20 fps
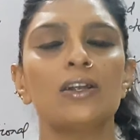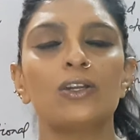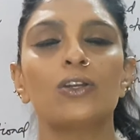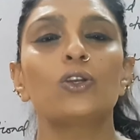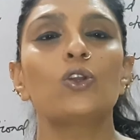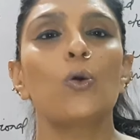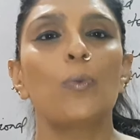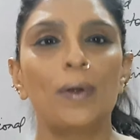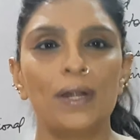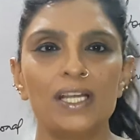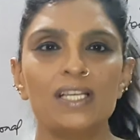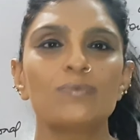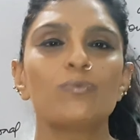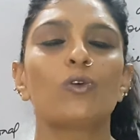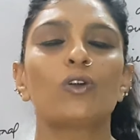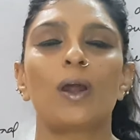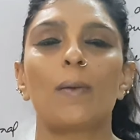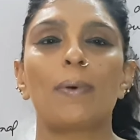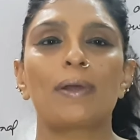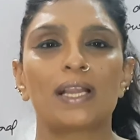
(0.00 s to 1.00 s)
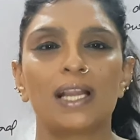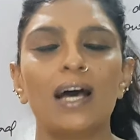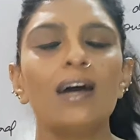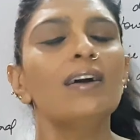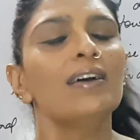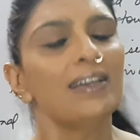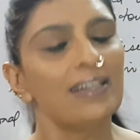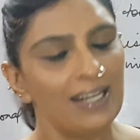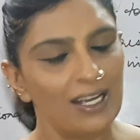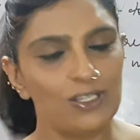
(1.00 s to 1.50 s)
Nobody's mota patla,
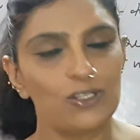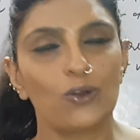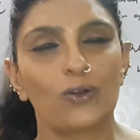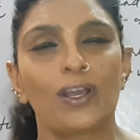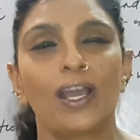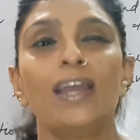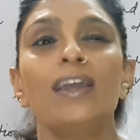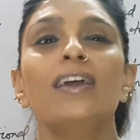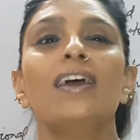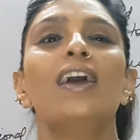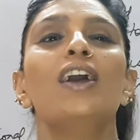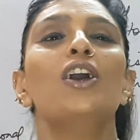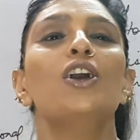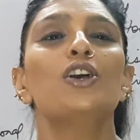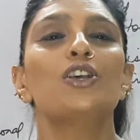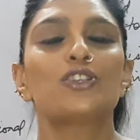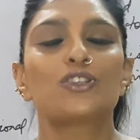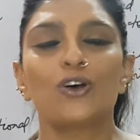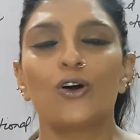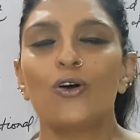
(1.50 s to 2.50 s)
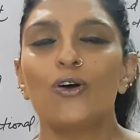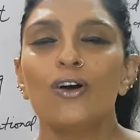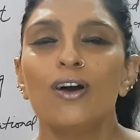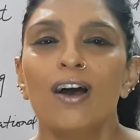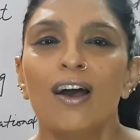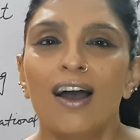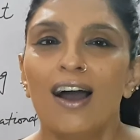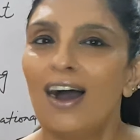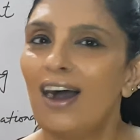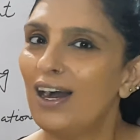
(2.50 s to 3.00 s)
it's okay. So
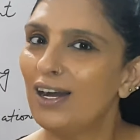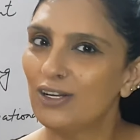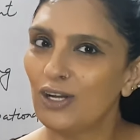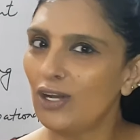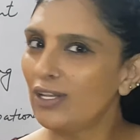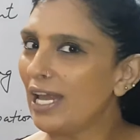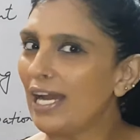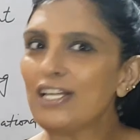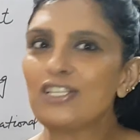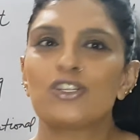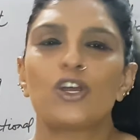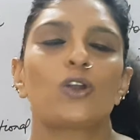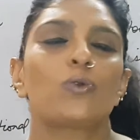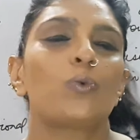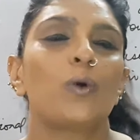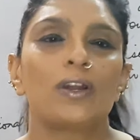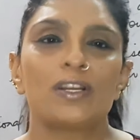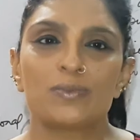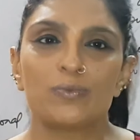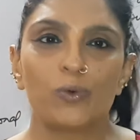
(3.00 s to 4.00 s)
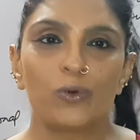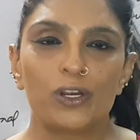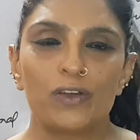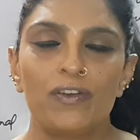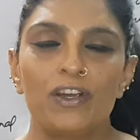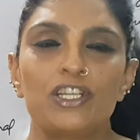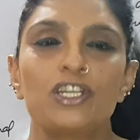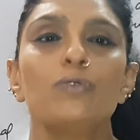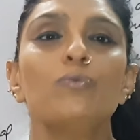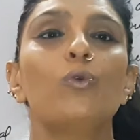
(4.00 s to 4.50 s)
no, that is not what is
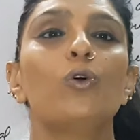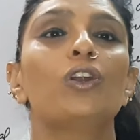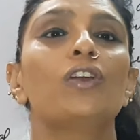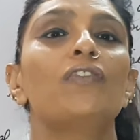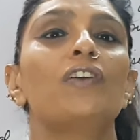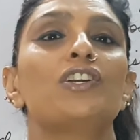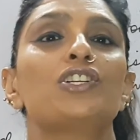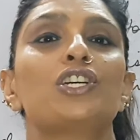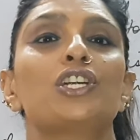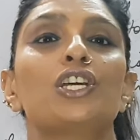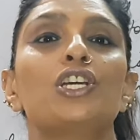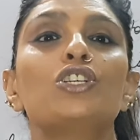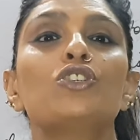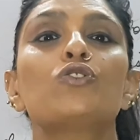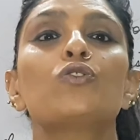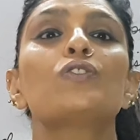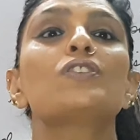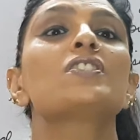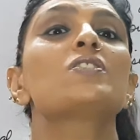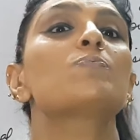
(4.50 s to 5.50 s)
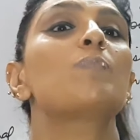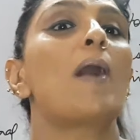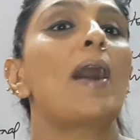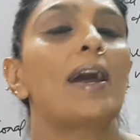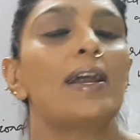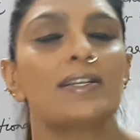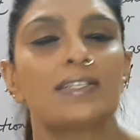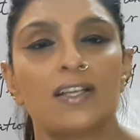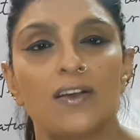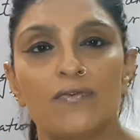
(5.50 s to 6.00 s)
motivation. Motivation is to
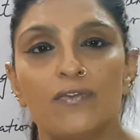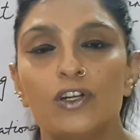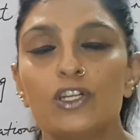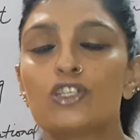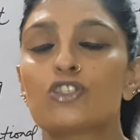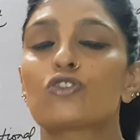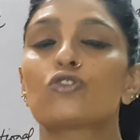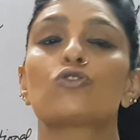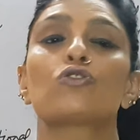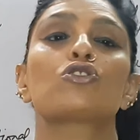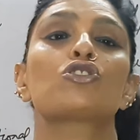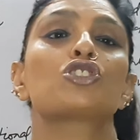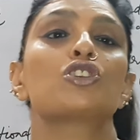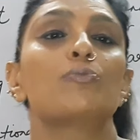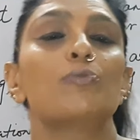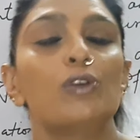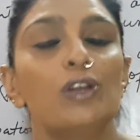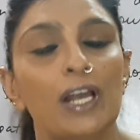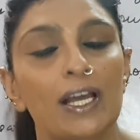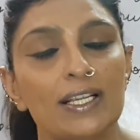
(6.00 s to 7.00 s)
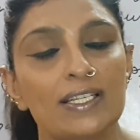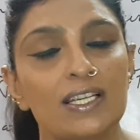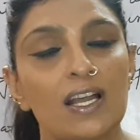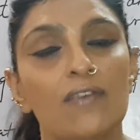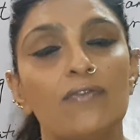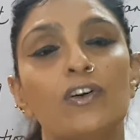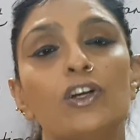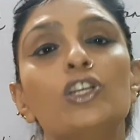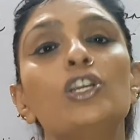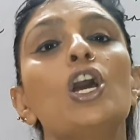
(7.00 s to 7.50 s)
inspire someone, to stimulate
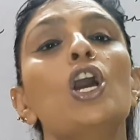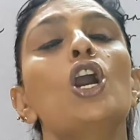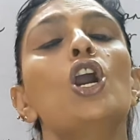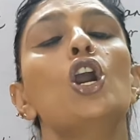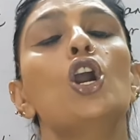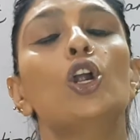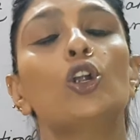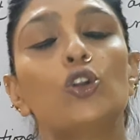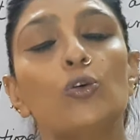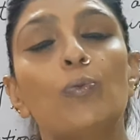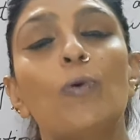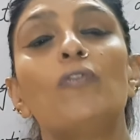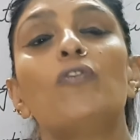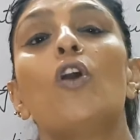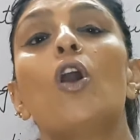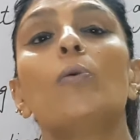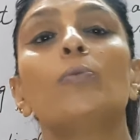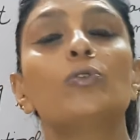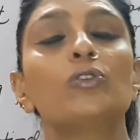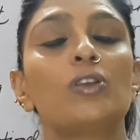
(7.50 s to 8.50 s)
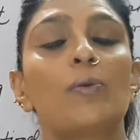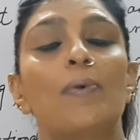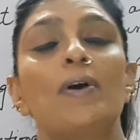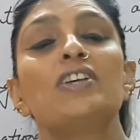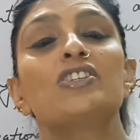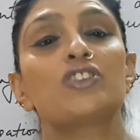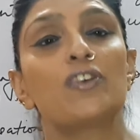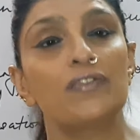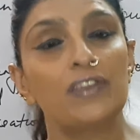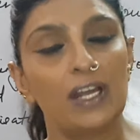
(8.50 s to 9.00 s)
someone to perform to the
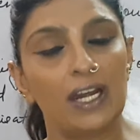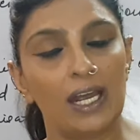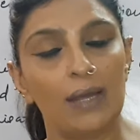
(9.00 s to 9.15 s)
best of their